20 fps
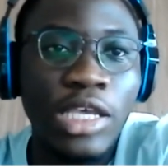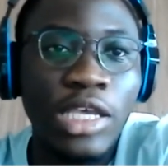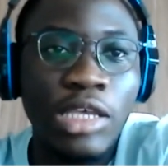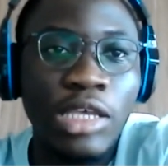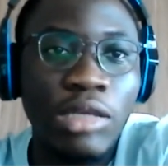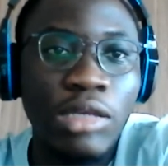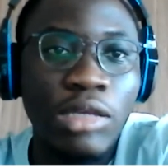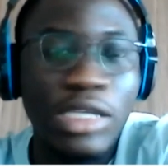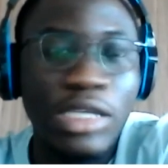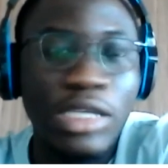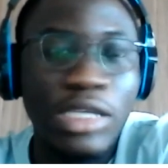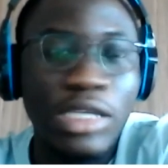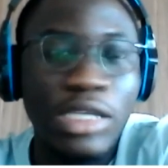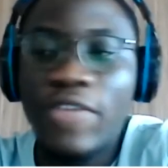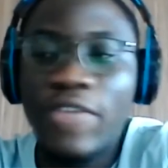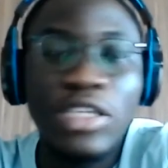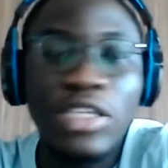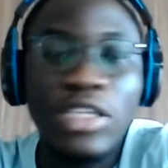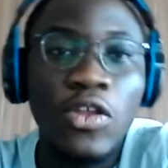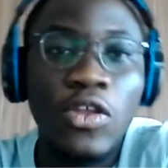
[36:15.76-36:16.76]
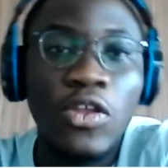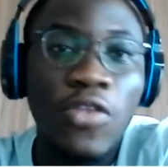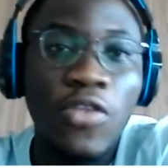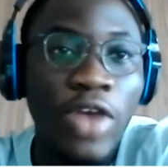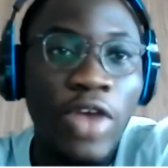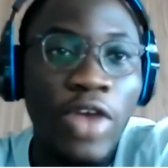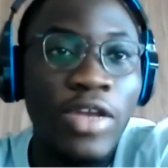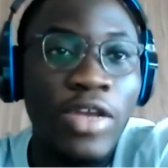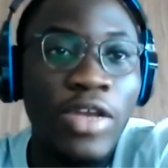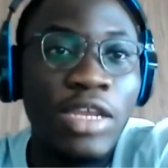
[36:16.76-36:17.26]
can start investing a lot of
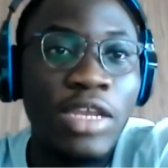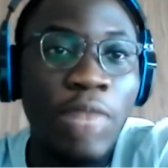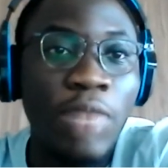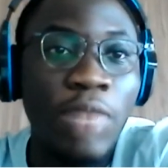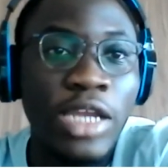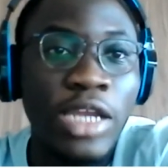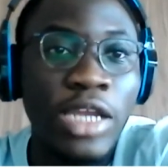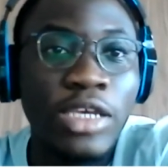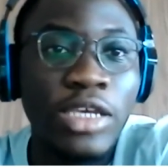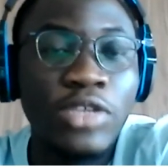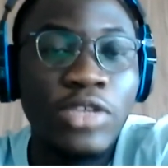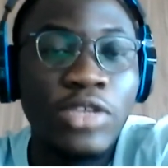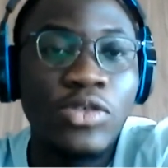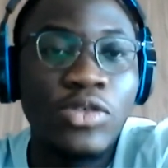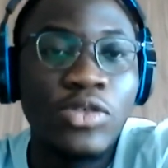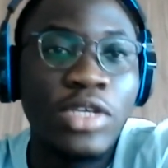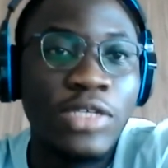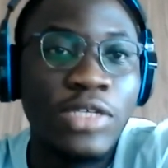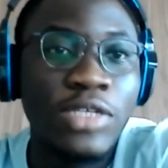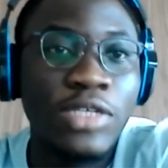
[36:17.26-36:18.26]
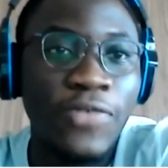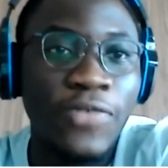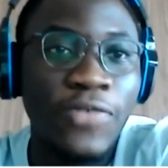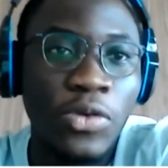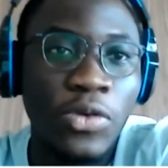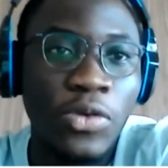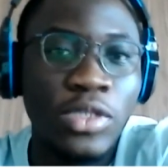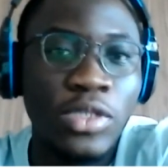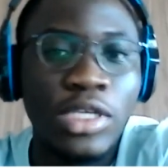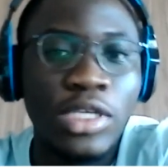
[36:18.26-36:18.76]
R&D money into these
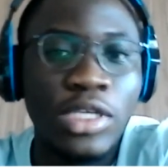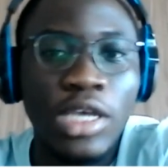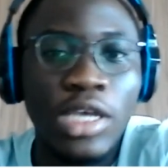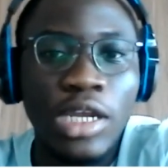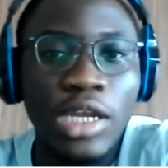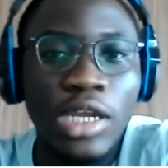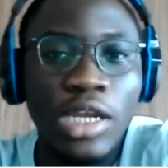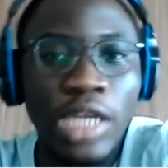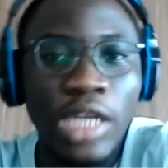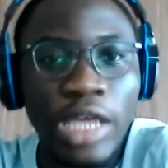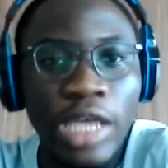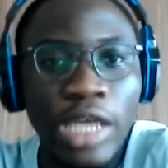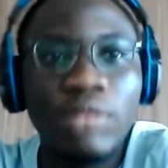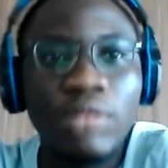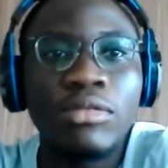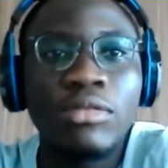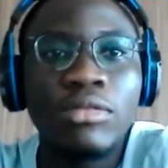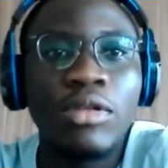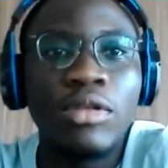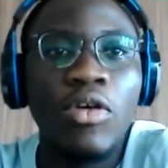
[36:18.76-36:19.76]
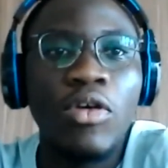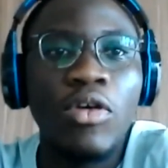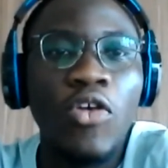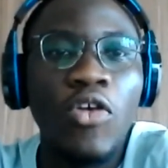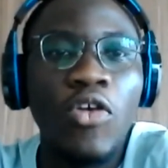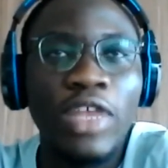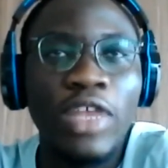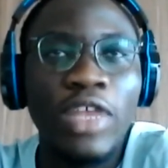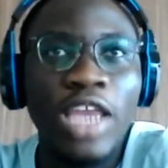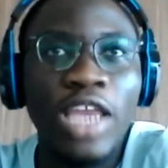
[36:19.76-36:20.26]
fields. Then over
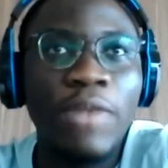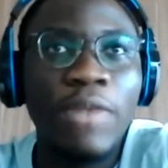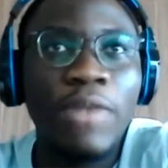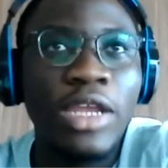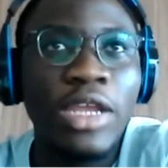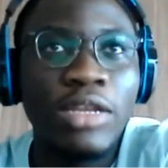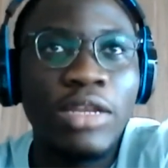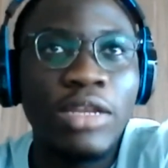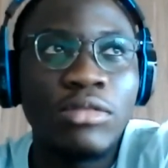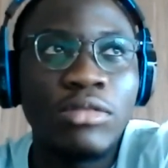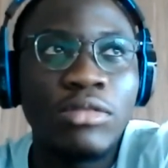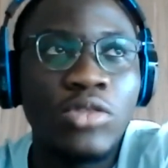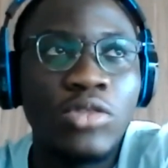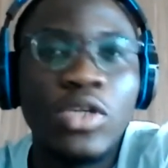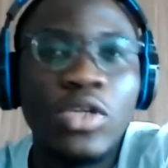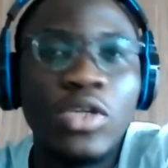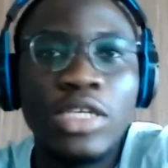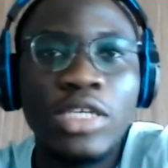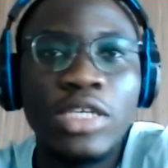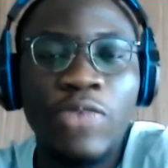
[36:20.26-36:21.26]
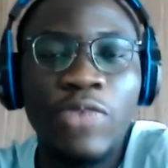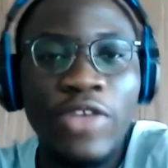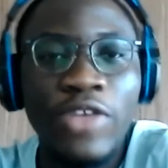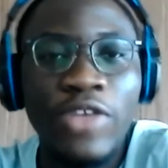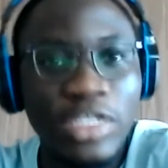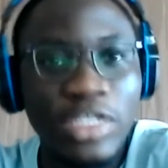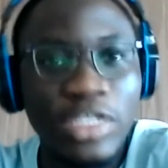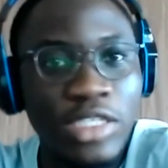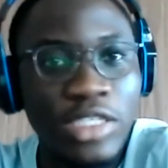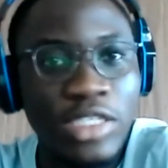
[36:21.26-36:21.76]
time, so these private
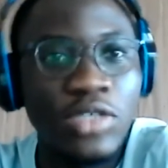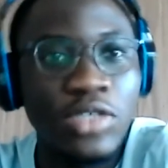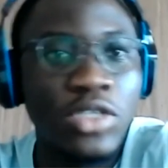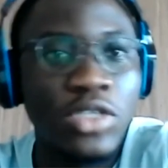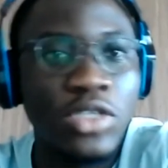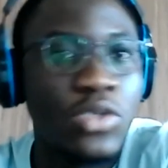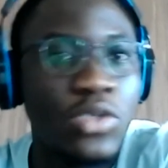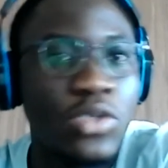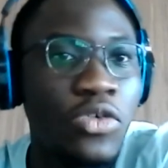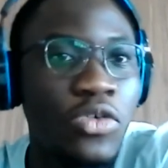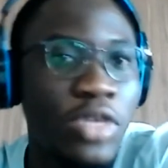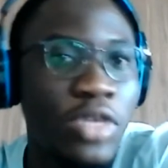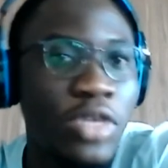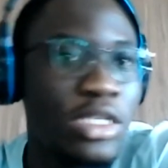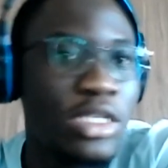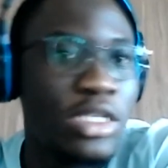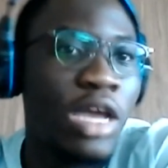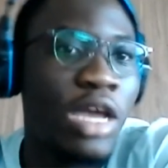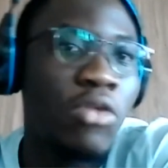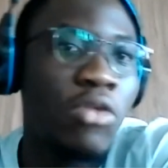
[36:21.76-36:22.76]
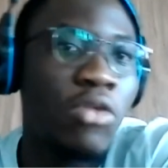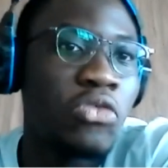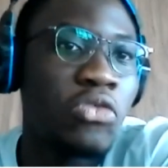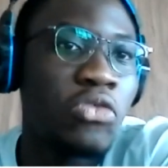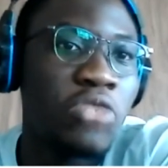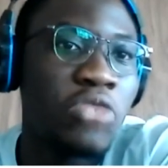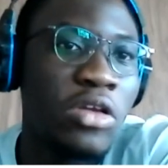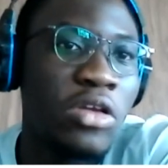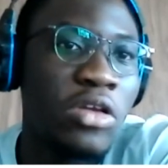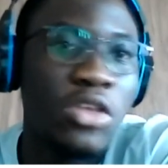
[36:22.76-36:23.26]
institutions will create their own
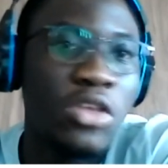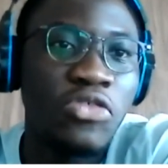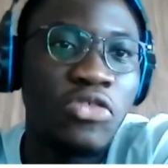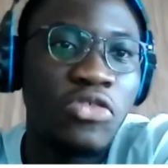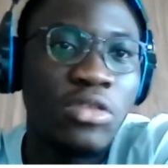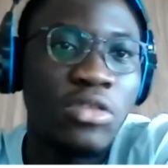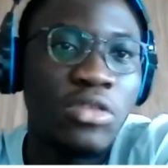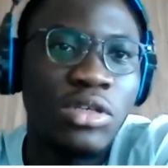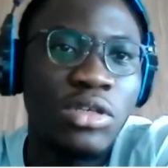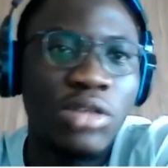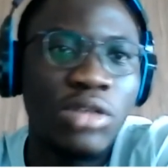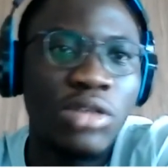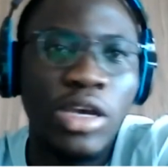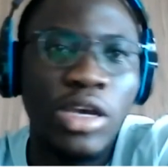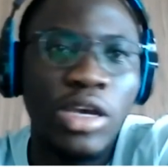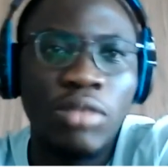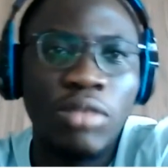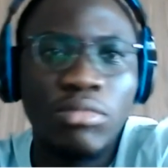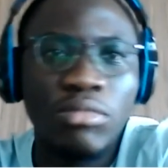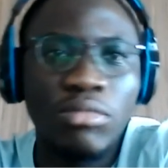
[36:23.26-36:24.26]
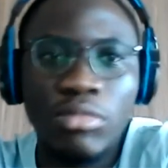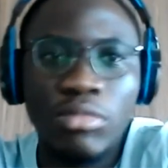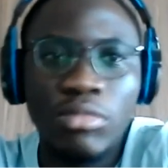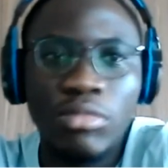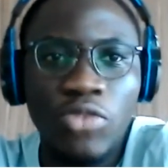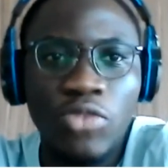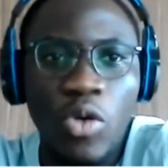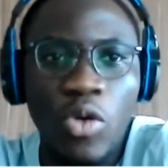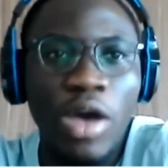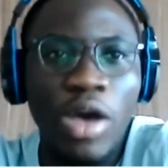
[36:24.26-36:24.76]
regulatory
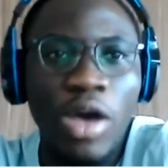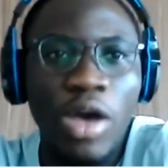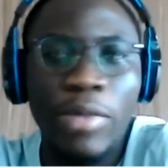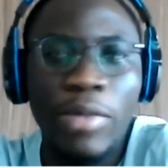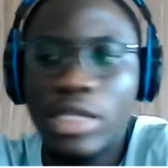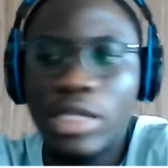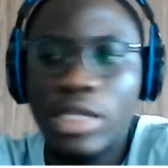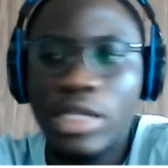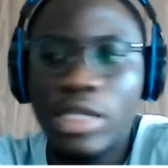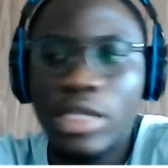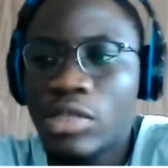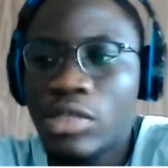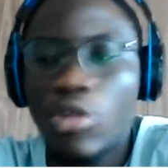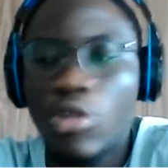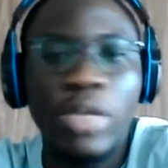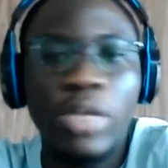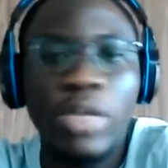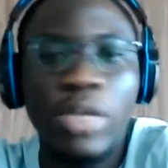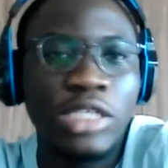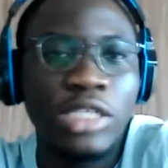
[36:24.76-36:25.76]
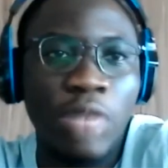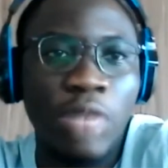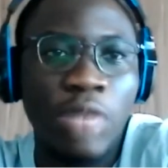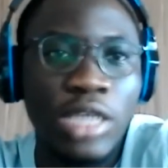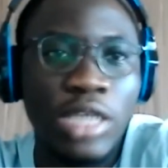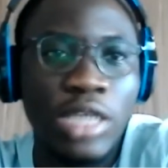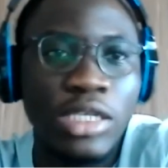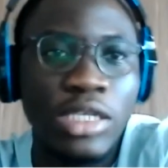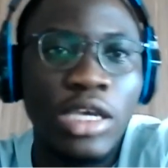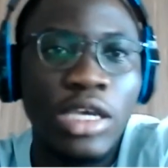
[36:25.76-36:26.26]
requirements or benchmarks.
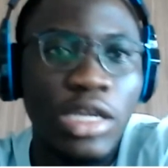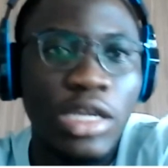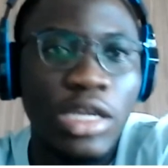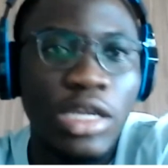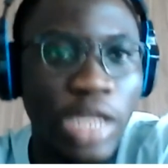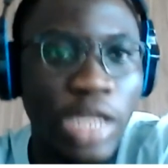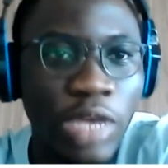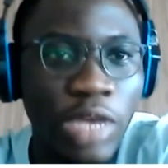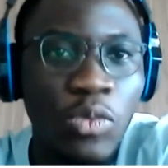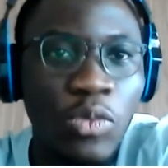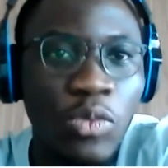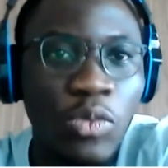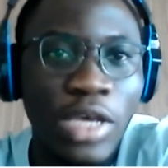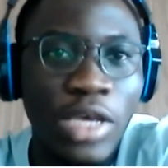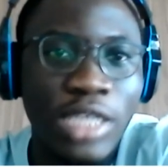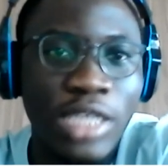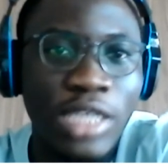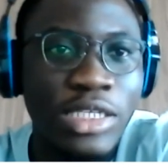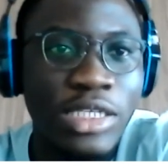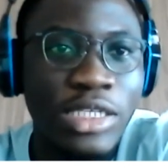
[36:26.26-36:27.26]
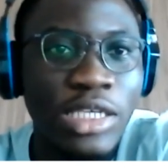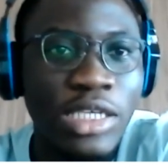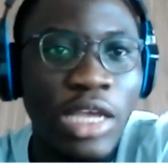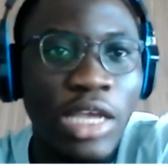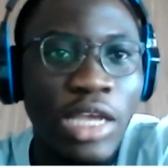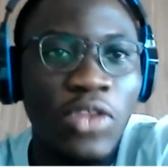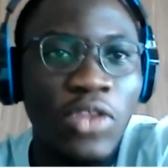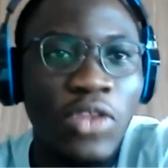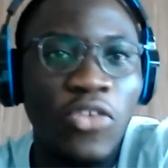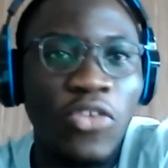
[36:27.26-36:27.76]
Then we can see a lot
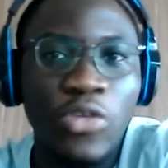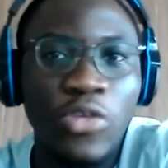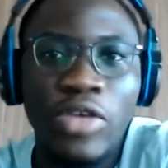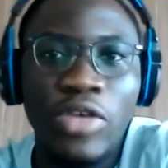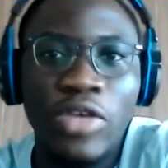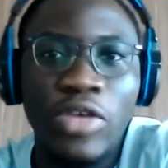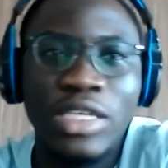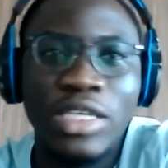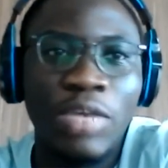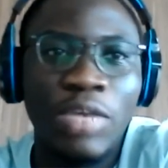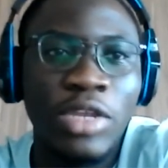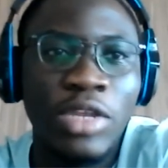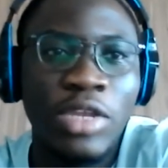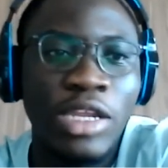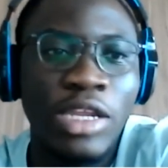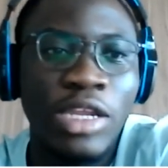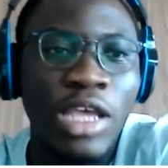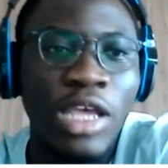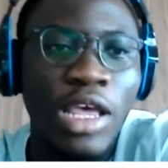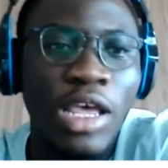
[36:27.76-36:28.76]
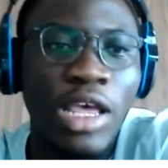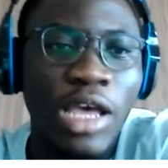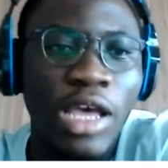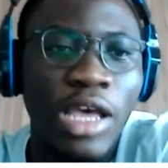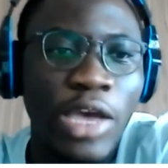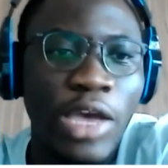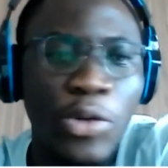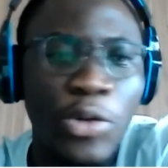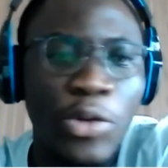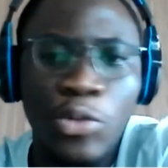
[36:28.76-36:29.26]
of progress coming in. I
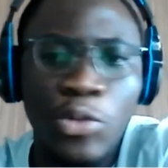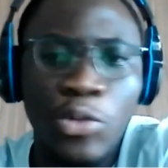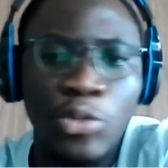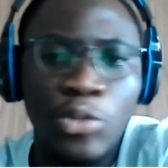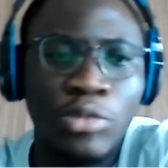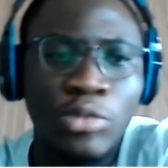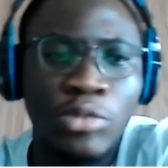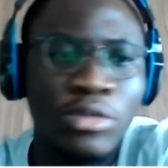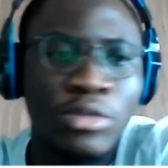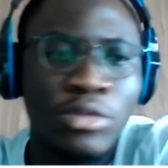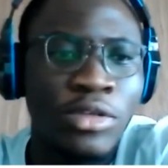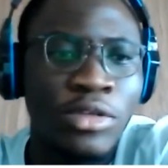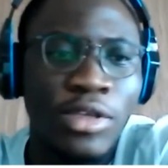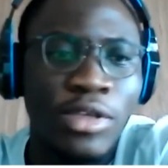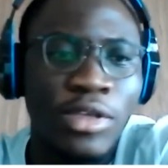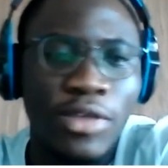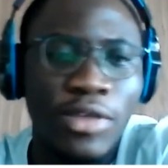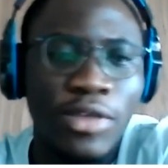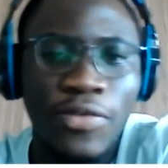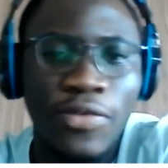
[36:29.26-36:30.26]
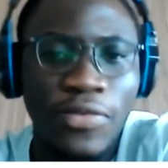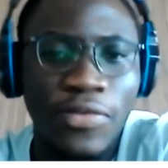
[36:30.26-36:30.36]
don't know if.